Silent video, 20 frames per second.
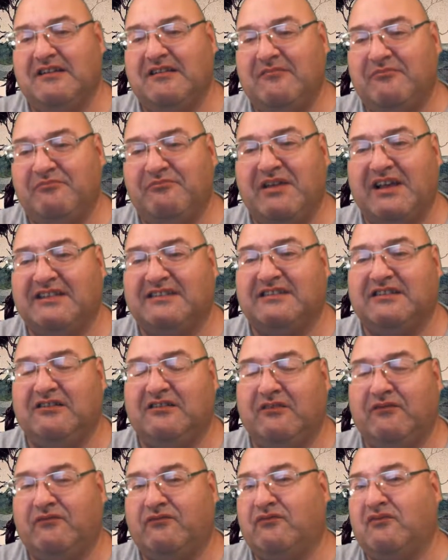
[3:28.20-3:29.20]
mess
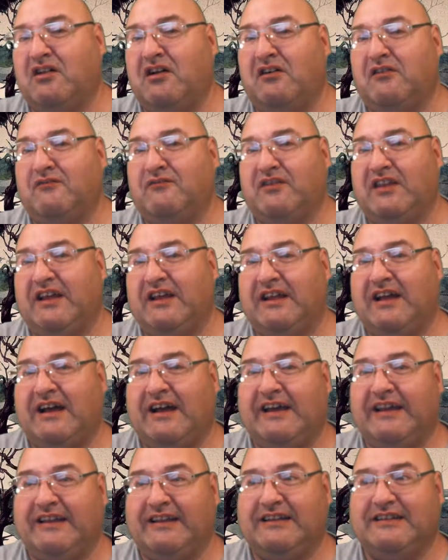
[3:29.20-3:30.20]
of love that
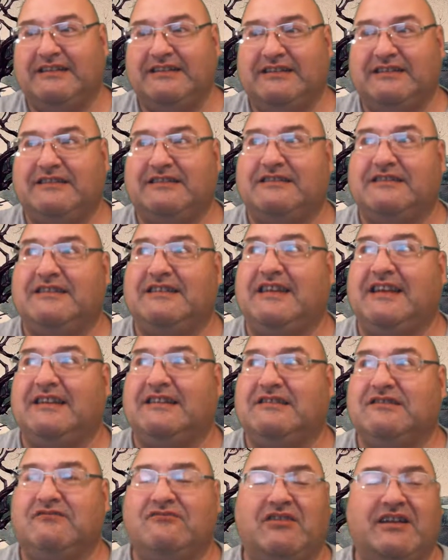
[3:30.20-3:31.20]
I
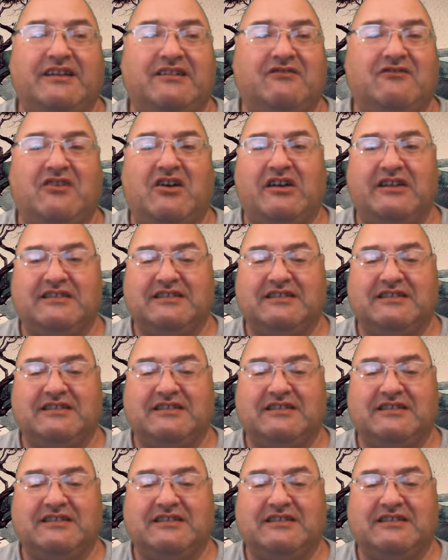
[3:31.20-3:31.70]
tend to like a lot.